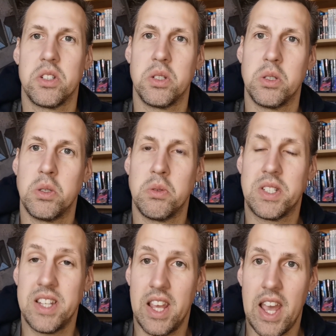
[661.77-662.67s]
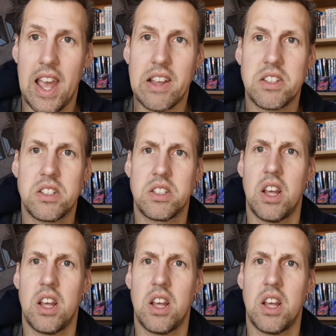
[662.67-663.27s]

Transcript: to CEX.